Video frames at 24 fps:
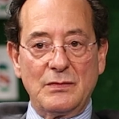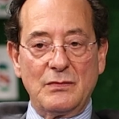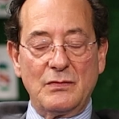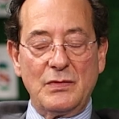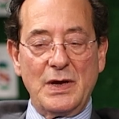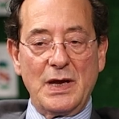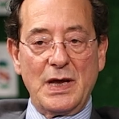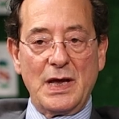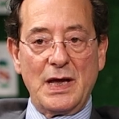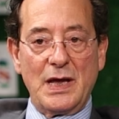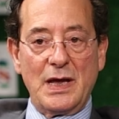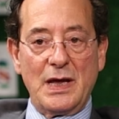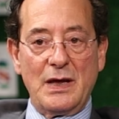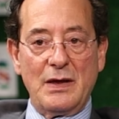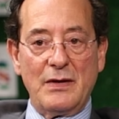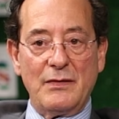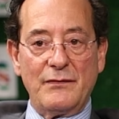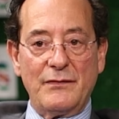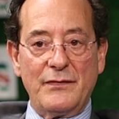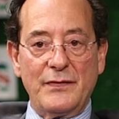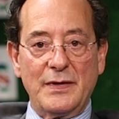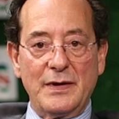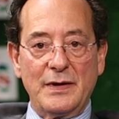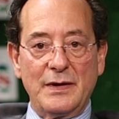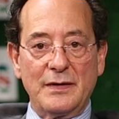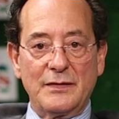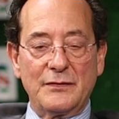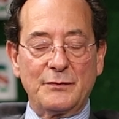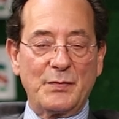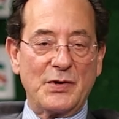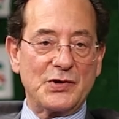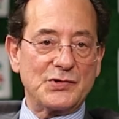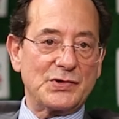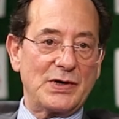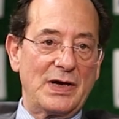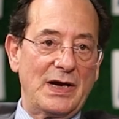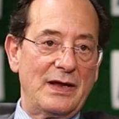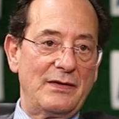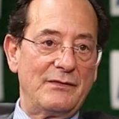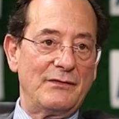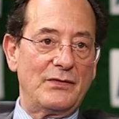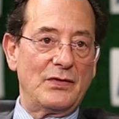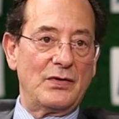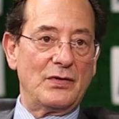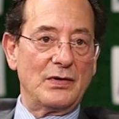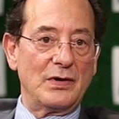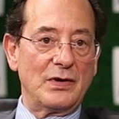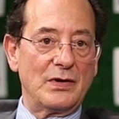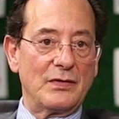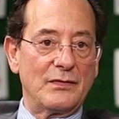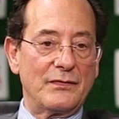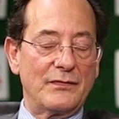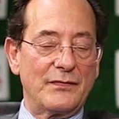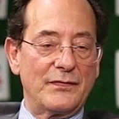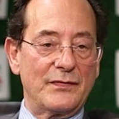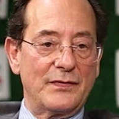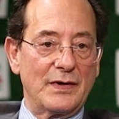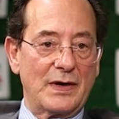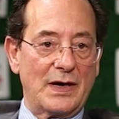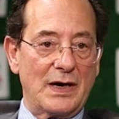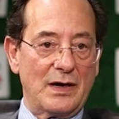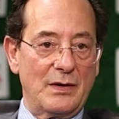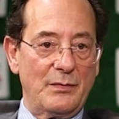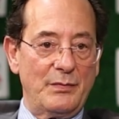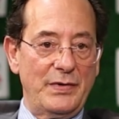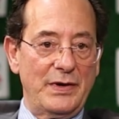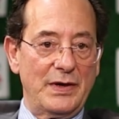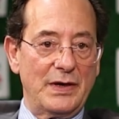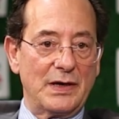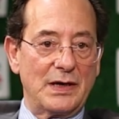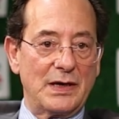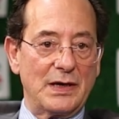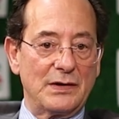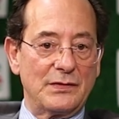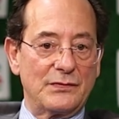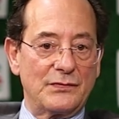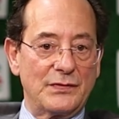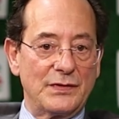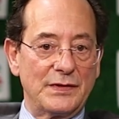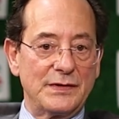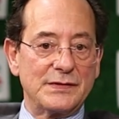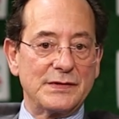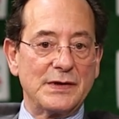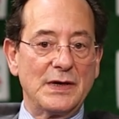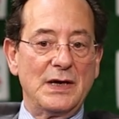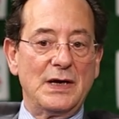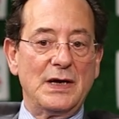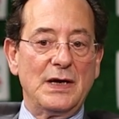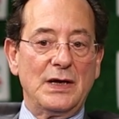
we have a special envoy of the Caribbean countries